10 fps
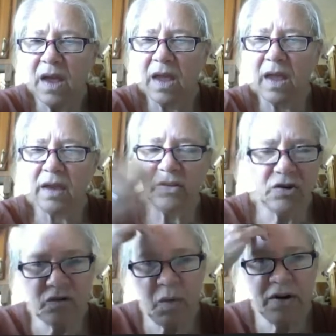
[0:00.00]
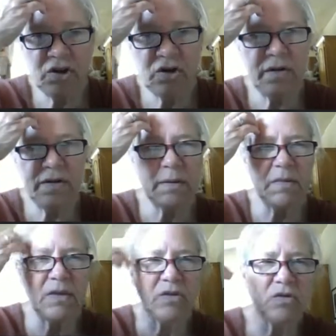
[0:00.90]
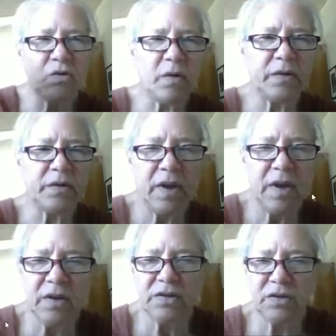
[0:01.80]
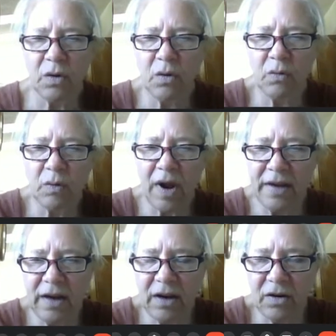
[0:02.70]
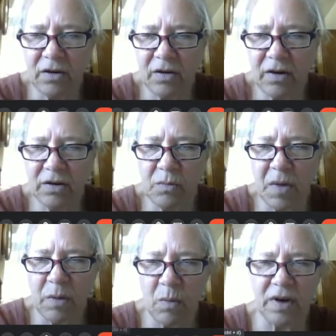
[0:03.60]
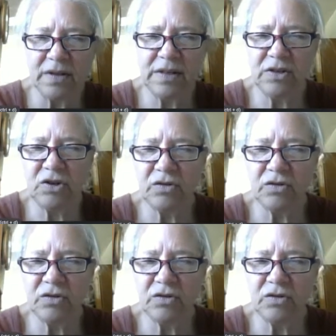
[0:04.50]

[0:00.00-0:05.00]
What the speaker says: And just want to show you some of the controls. So right here, and you might want to teach your